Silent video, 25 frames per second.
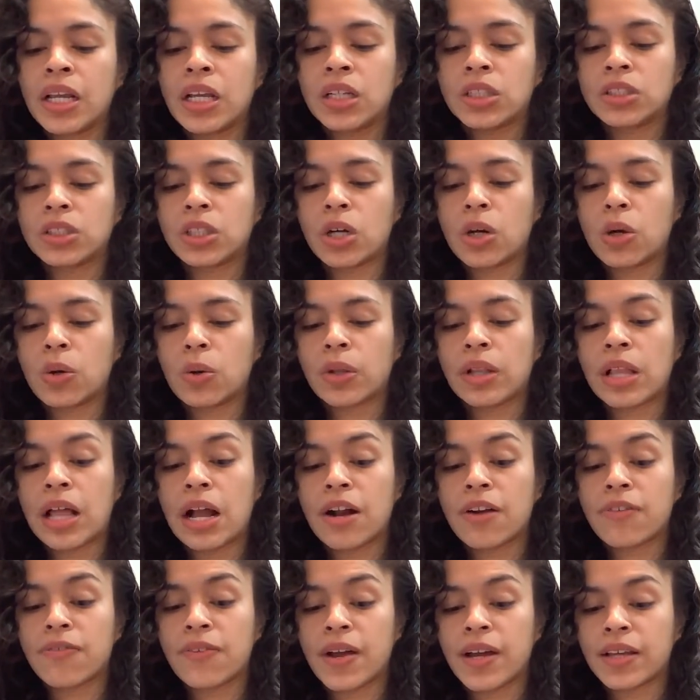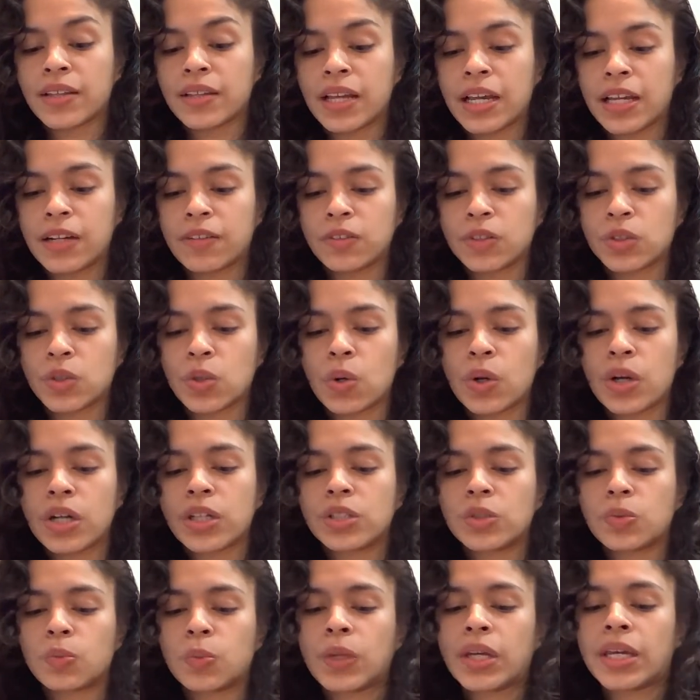So clarifying the Eight of
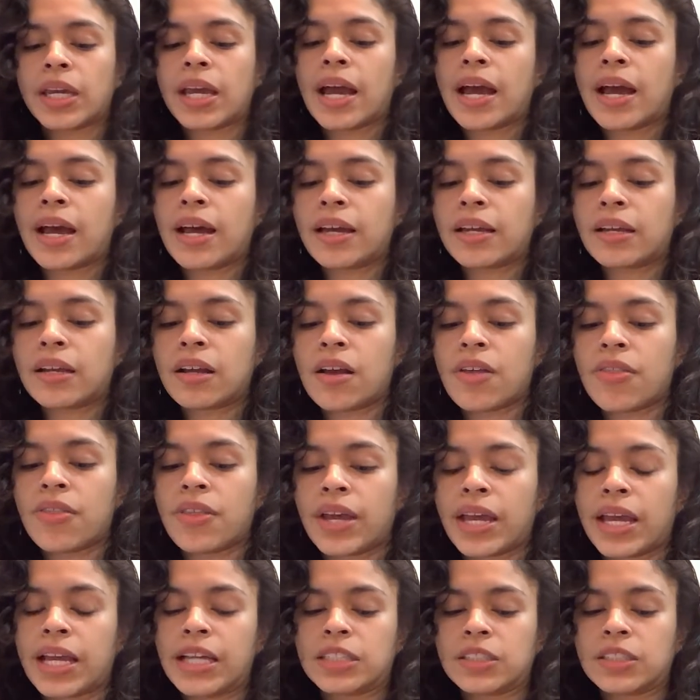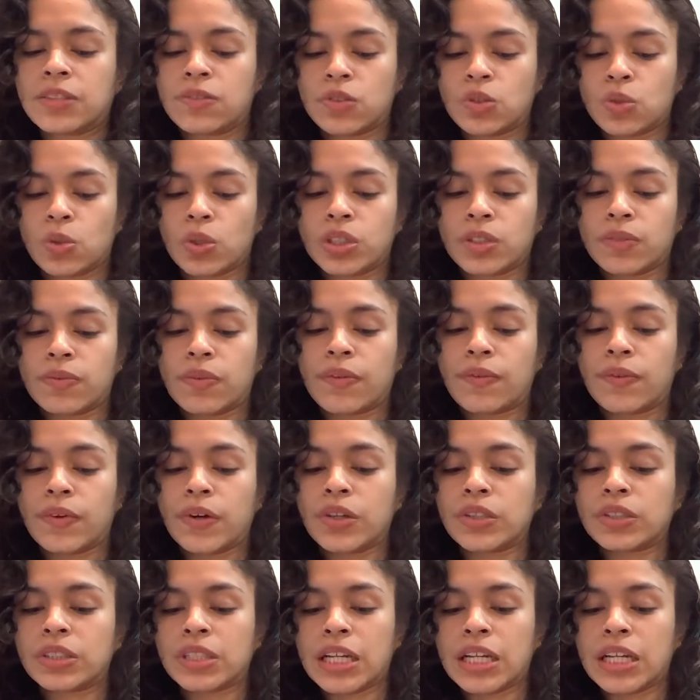Swords, we get the Ace of Swords in reverse.